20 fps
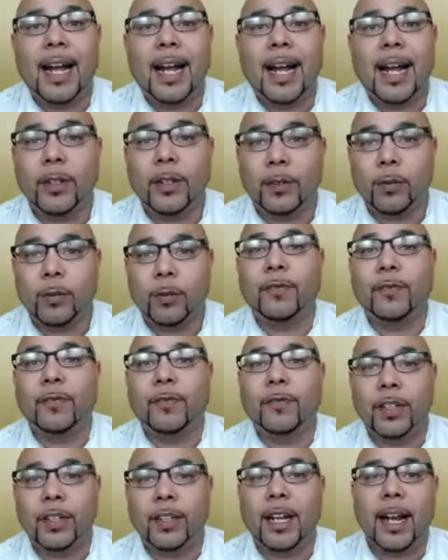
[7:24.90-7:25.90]
I naturally
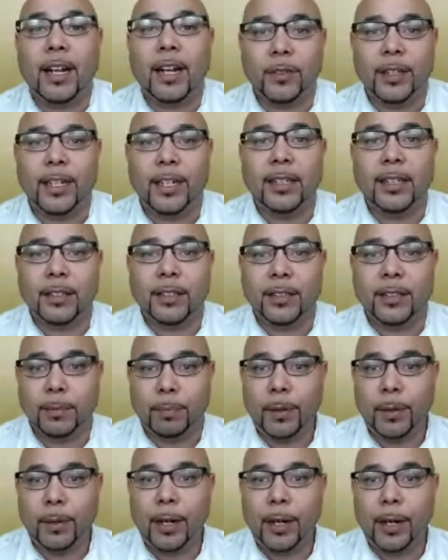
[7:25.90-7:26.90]
would feel angry and
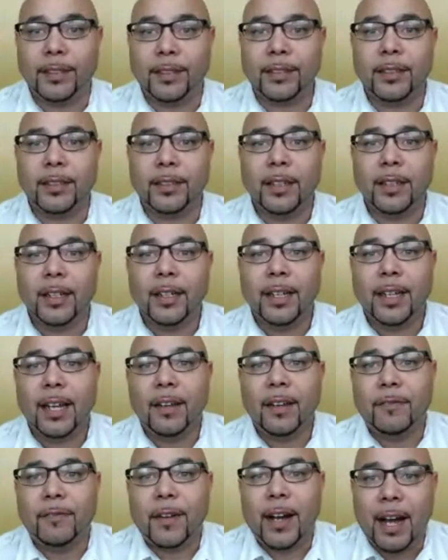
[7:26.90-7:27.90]
depressed
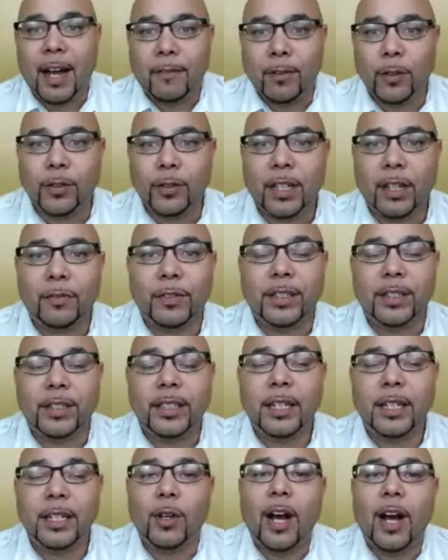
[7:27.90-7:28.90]
if I have low
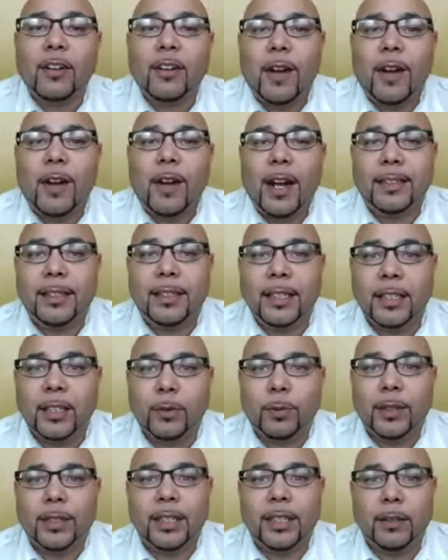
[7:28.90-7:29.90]
self-esteem. So how do I
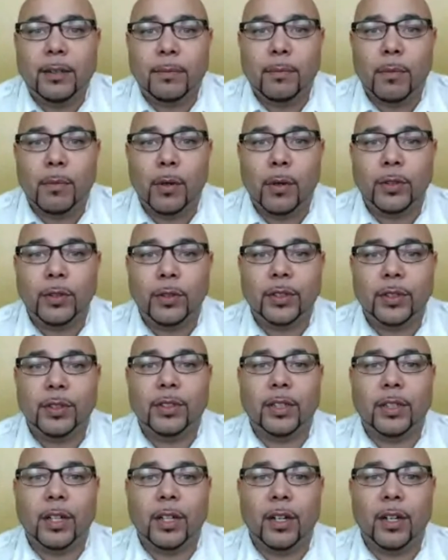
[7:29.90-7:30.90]
deal with the
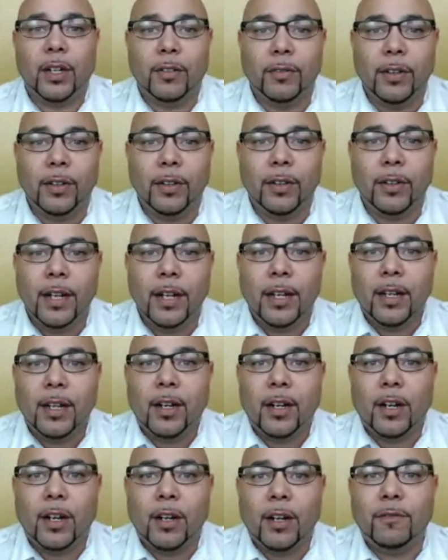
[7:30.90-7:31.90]
emotions of
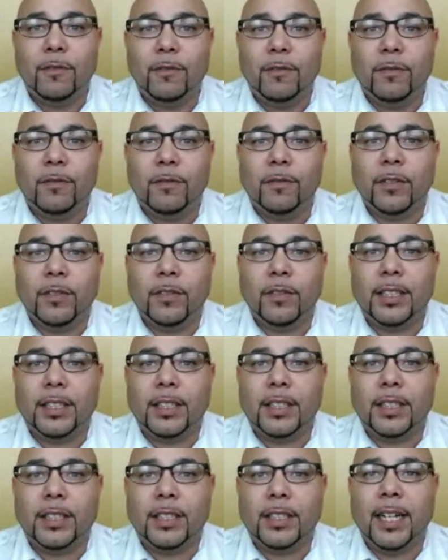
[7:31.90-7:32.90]

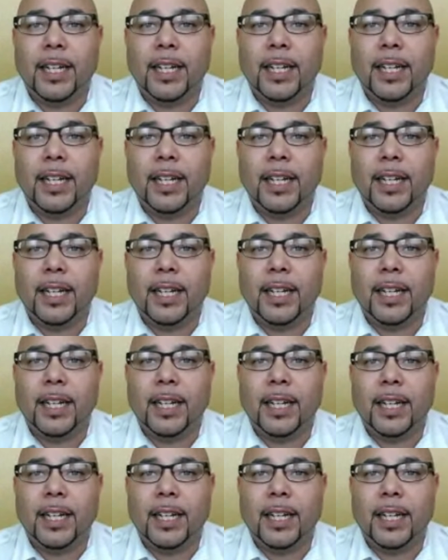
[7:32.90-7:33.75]
saying, how